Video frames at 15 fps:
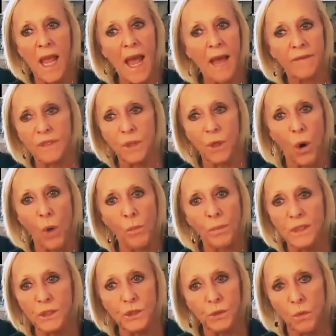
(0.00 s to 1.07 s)
have an
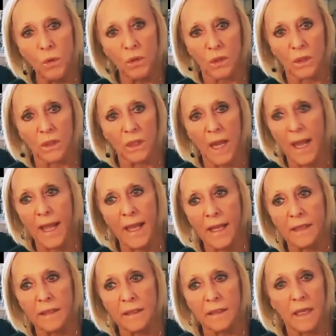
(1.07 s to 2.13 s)
open door,
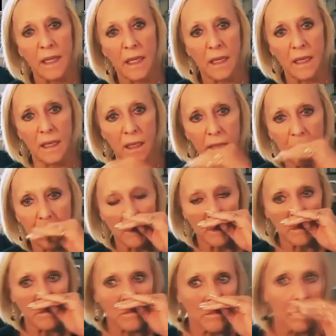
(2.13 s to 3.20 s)
and uh, uh,
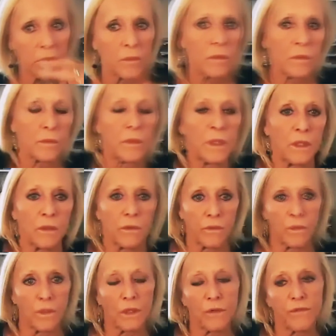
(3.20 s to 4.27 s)
um, when
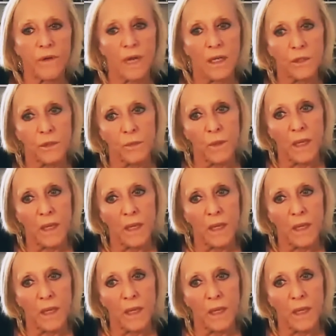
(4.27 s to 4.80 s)
you when you find your